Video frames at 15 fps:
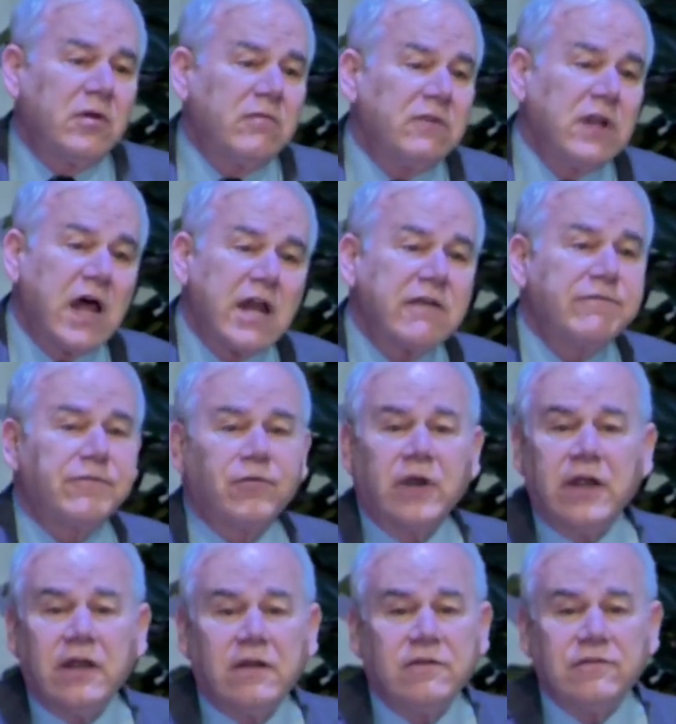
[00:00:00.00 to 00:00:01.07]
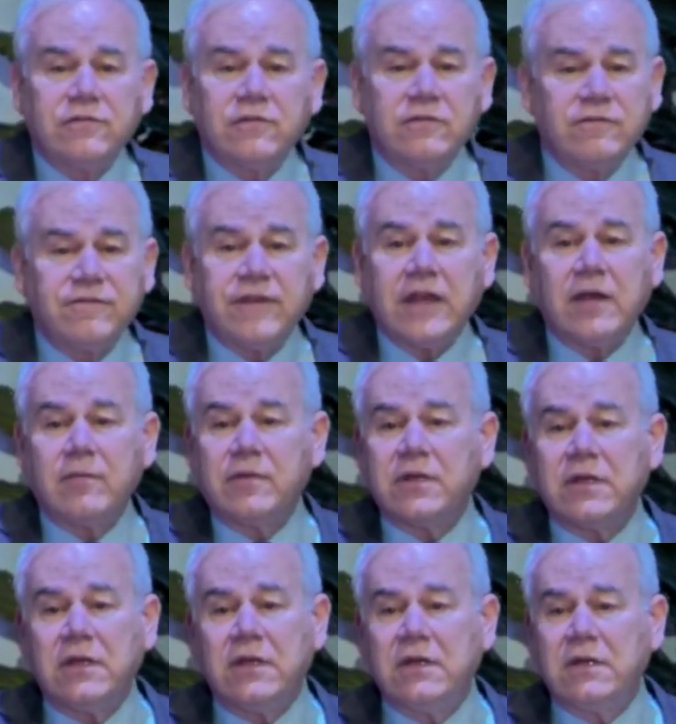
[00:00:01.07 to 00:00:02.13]
A lot of friends and
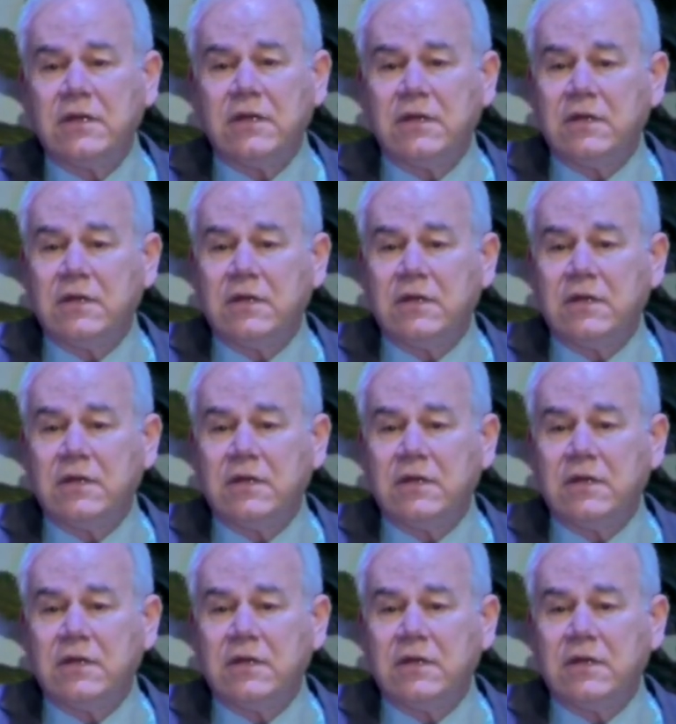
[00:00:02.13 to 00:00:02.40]
family